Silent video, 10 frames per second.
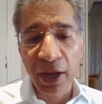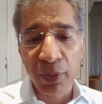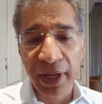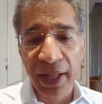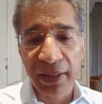and
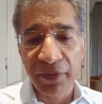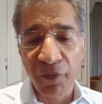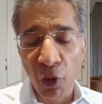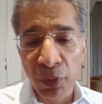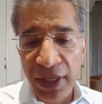equity, and
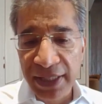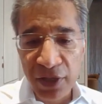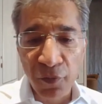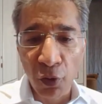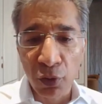the formula is
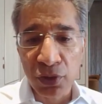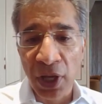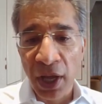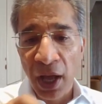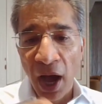as follows: